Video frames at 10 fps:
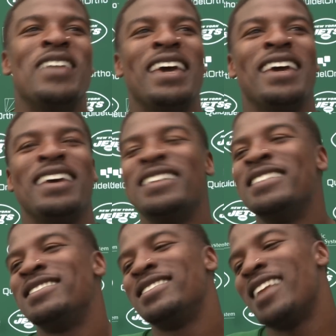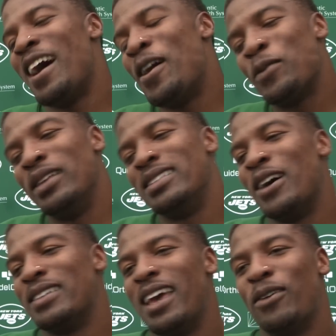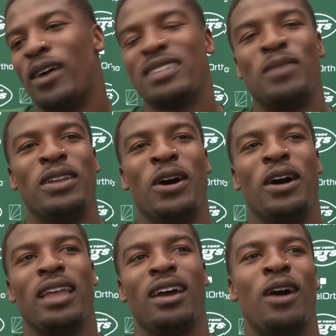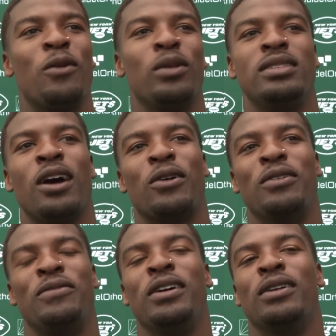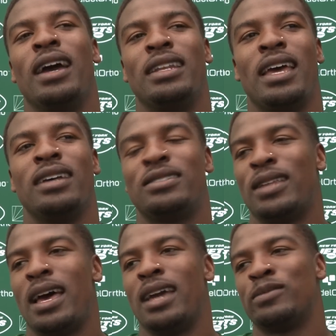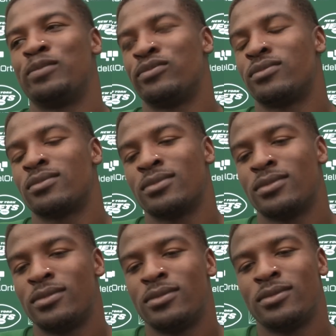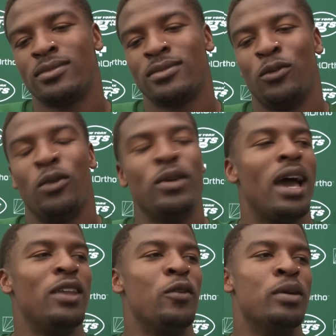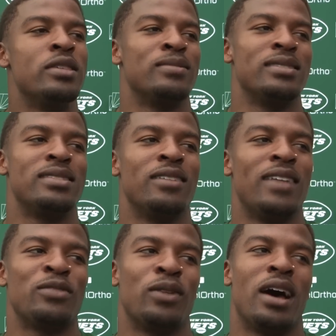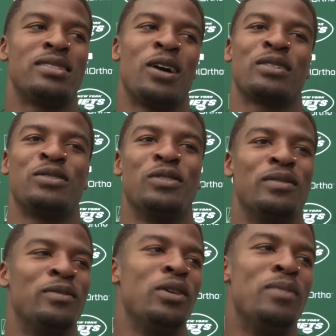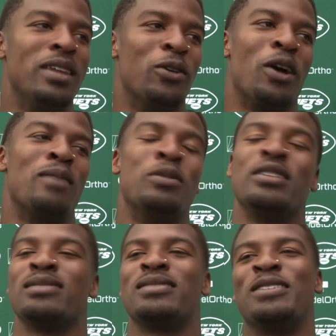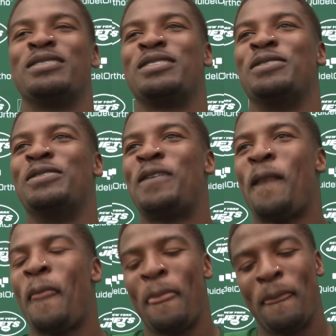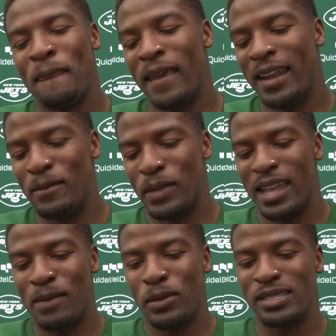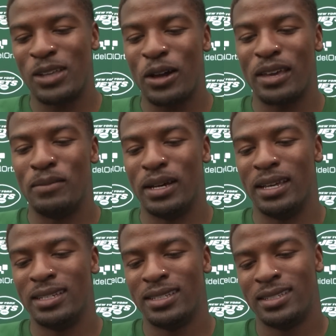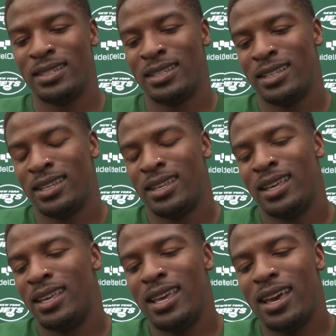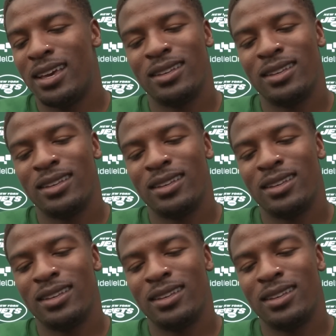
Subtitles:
Man, I don't really talk to A-Rod. That's my dog. Like, I don't really talk on the field like that. So, like, when we got to do push-ups and stuff, that's when I talk to him. We've been doing all the push-ups, though, so it ain't been that much talking. But, yeah,